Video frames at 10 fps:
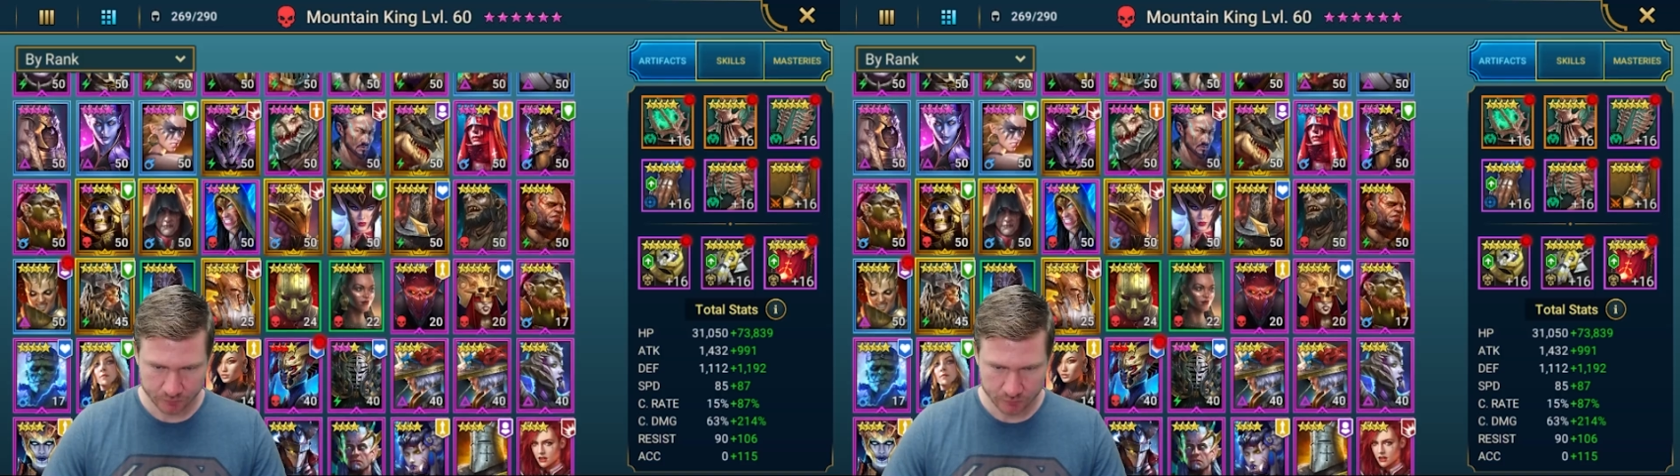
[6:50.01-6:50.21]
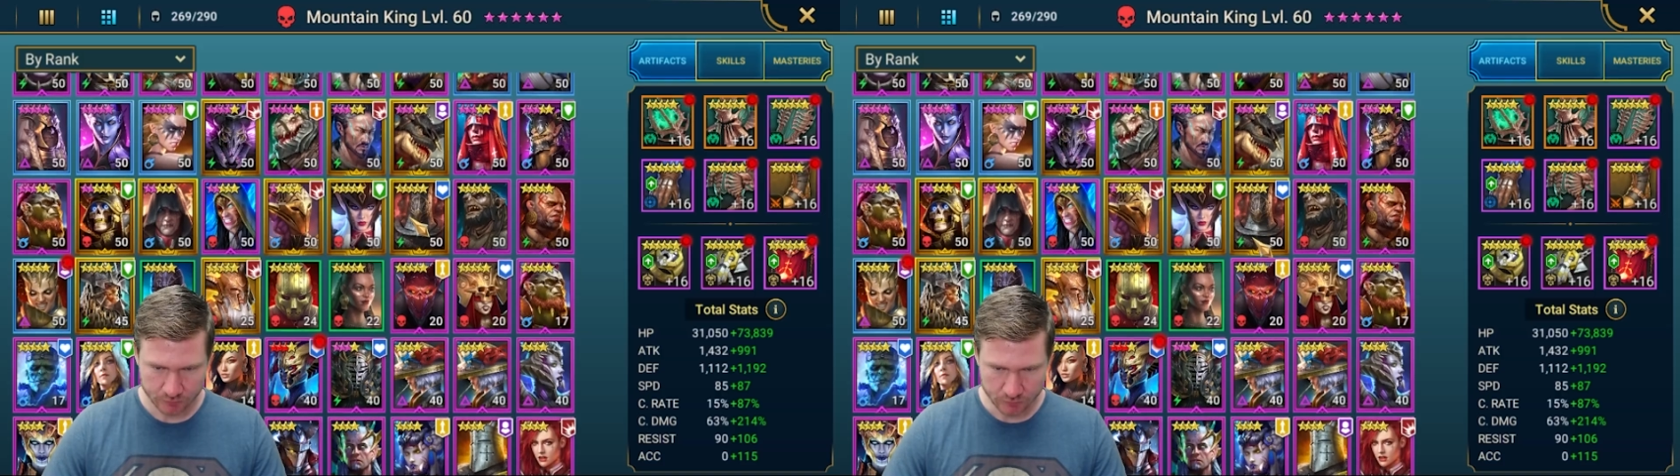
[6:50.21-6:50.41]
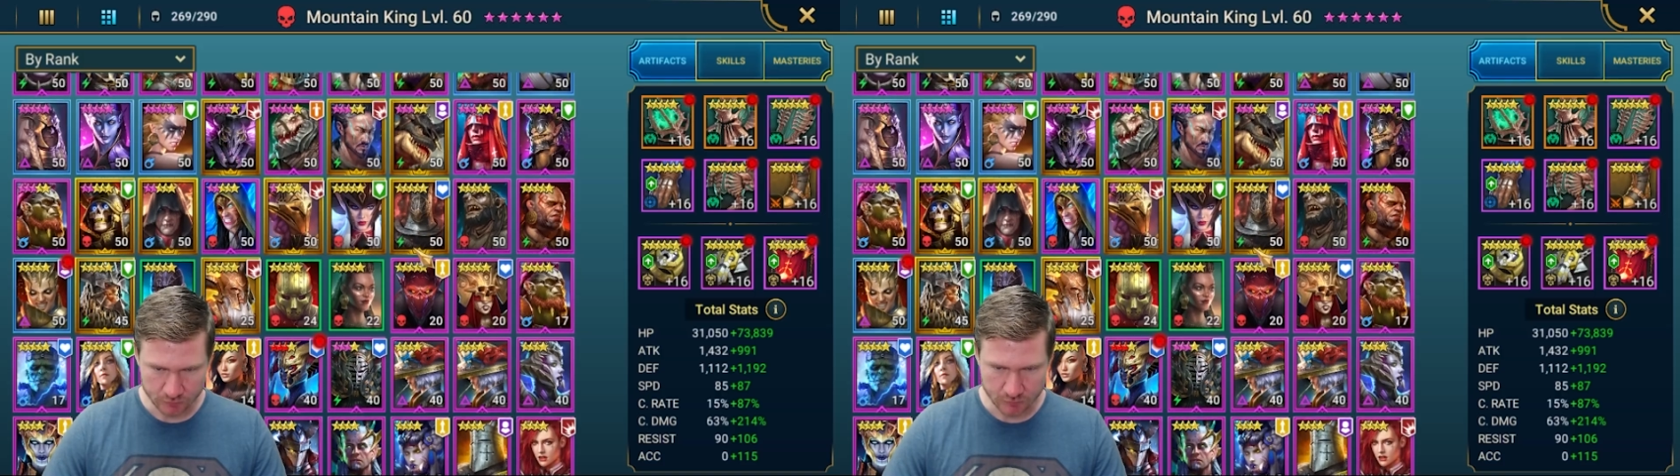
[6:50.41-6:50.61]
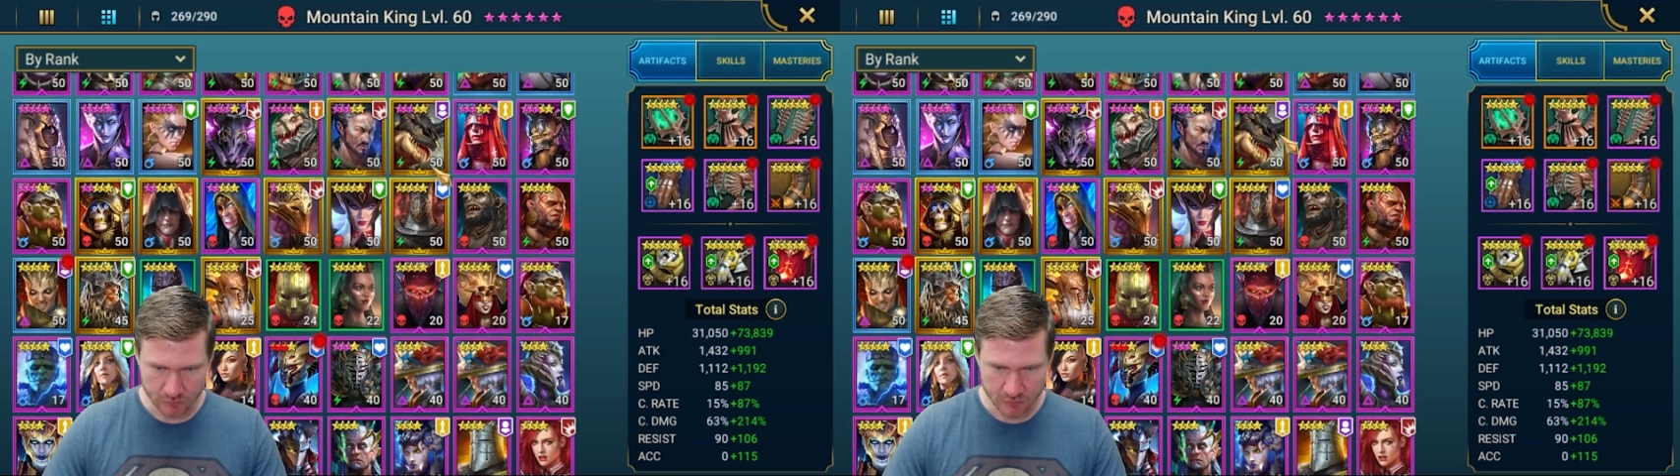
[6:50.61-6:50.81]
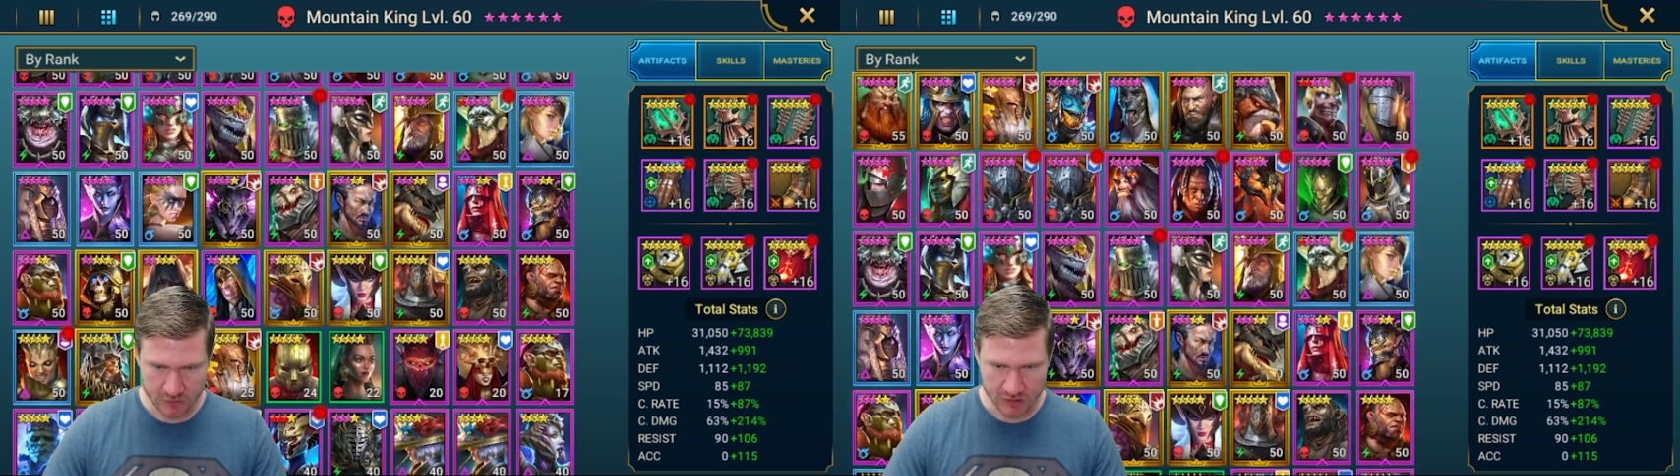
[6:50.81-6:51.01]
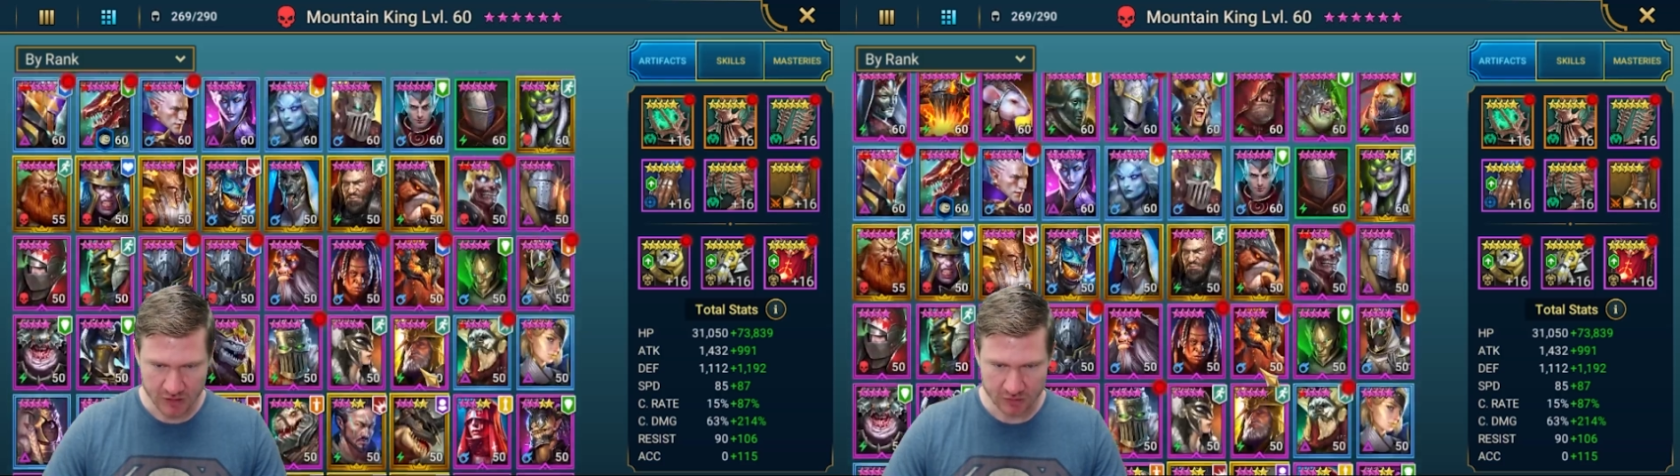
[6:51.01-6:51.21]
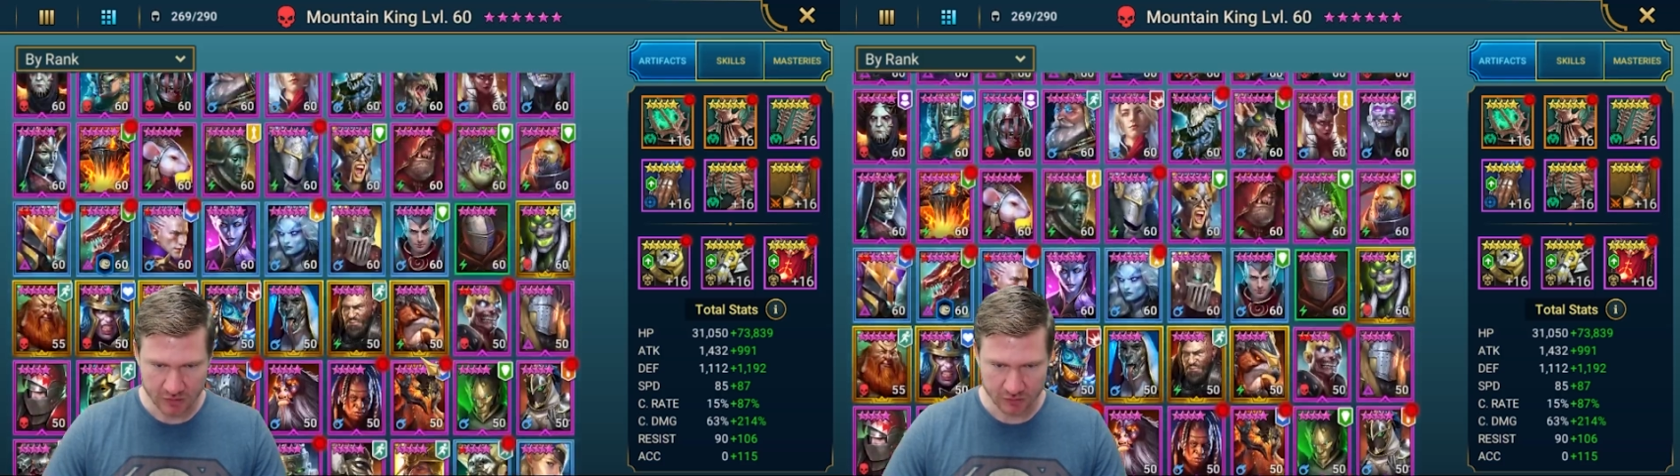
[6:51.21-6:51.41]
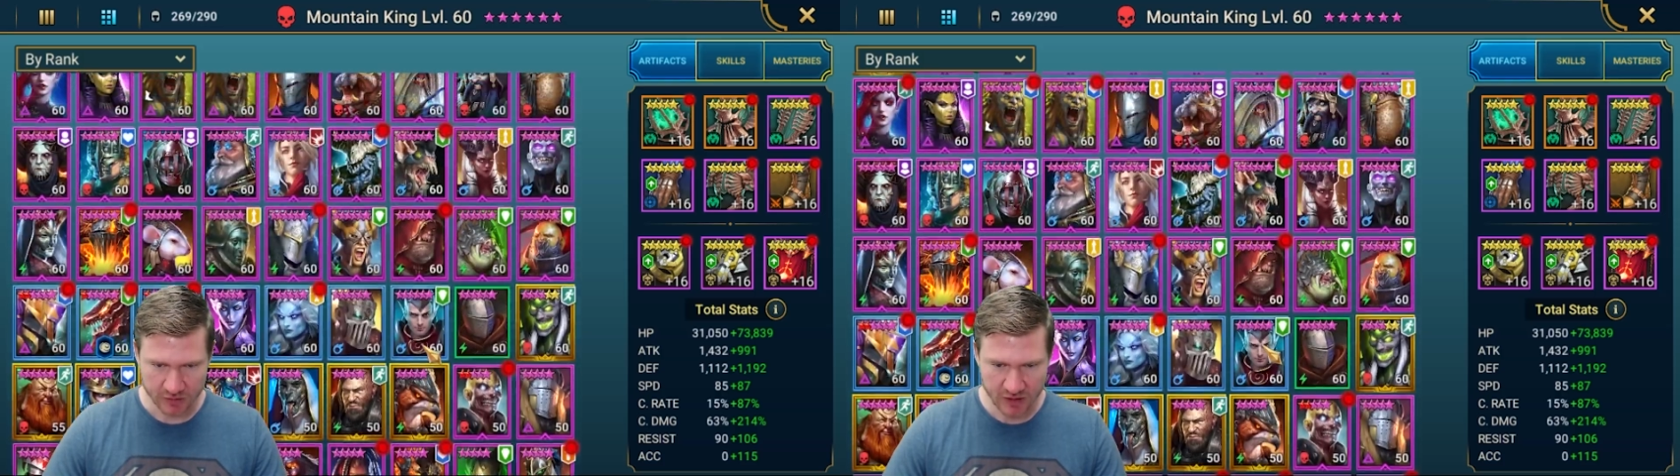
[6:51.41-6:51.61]
don't
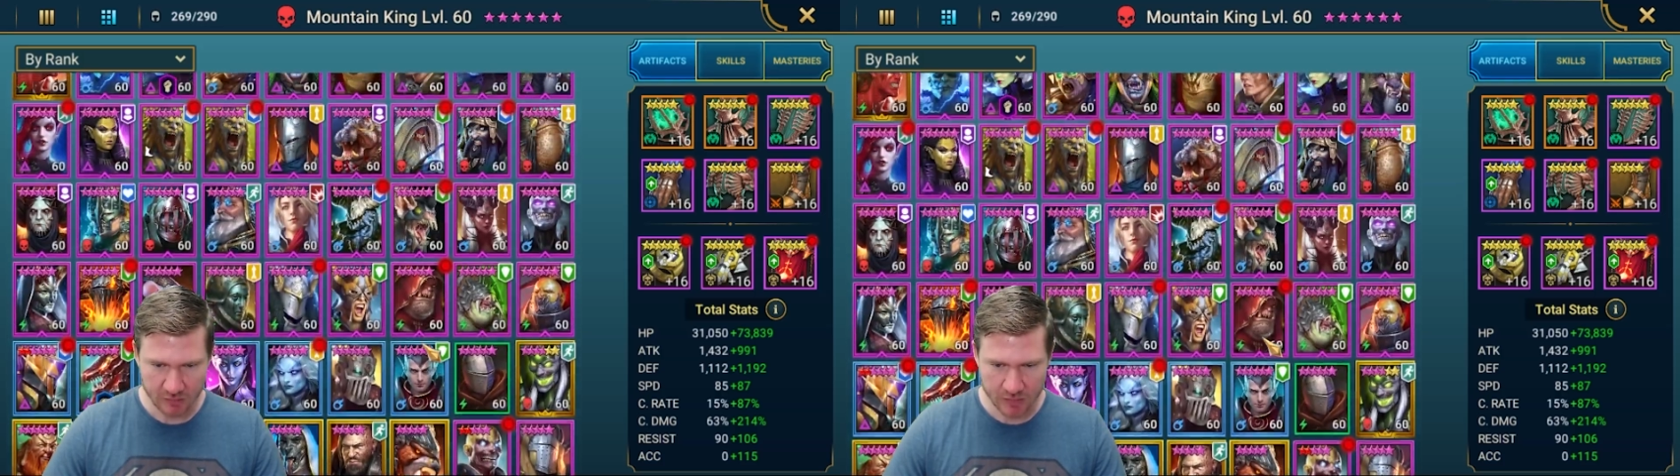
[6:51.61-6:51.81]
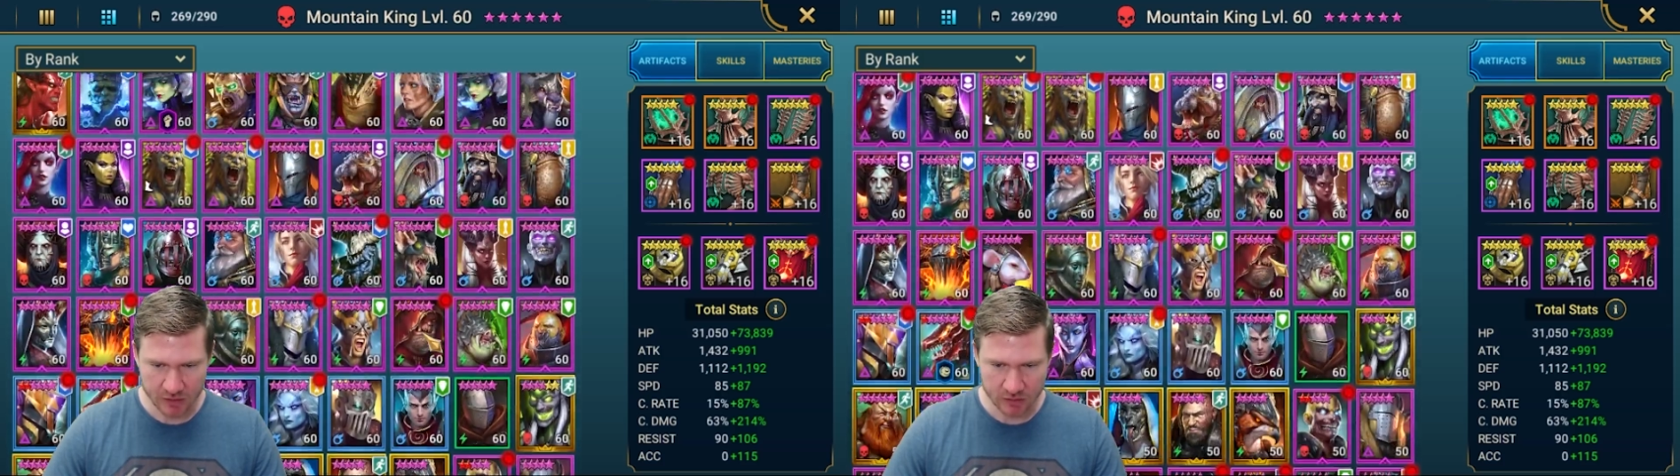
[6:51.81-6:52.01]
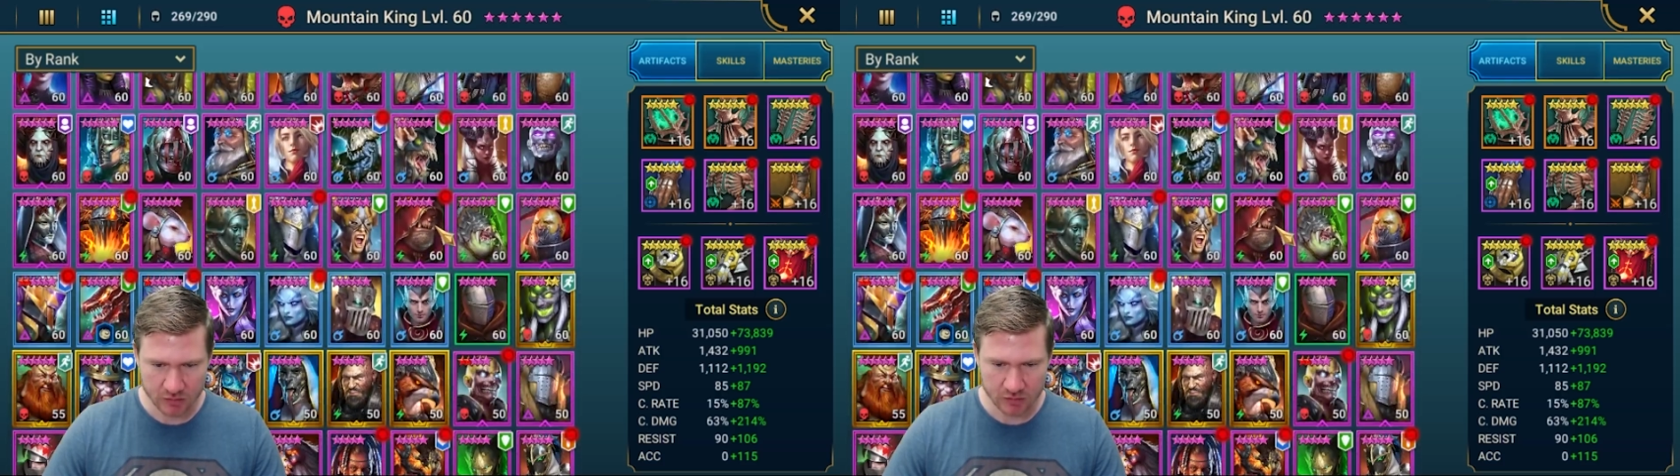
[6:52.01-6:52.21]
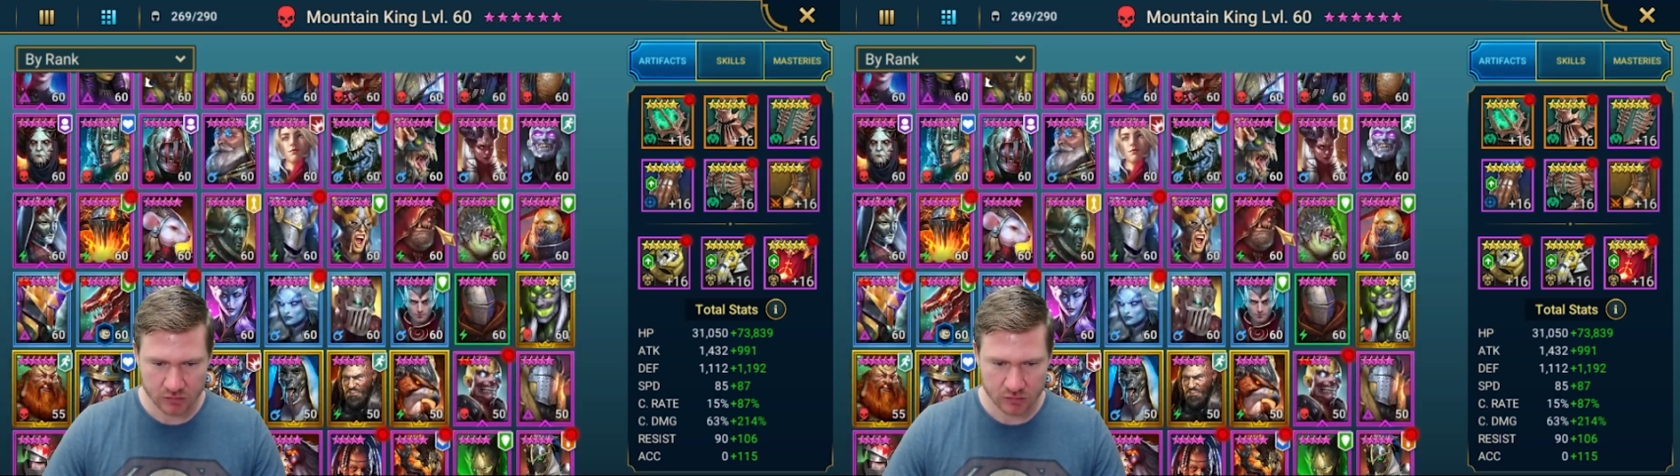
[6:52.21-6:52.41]
know. Didn't I build?